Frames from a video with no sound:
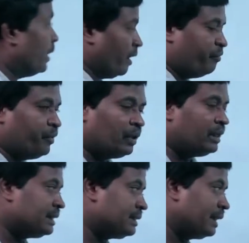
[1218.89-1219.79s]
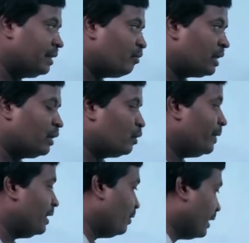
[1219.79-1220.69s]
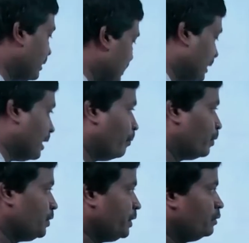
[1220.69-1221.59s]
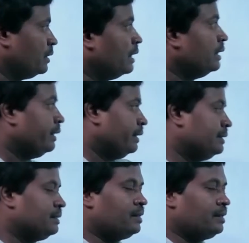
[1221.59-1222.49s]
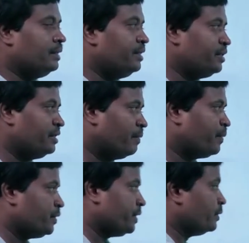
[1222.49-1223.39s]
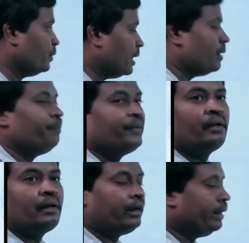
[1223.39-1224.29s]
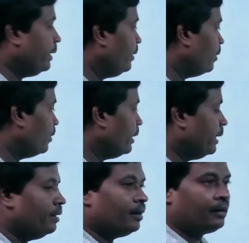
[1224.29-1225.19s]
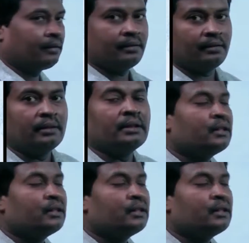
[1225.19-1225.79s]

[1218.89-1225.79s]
If you understand one, automatically you can understand opposite to the exarch condition is opposite to the endarch.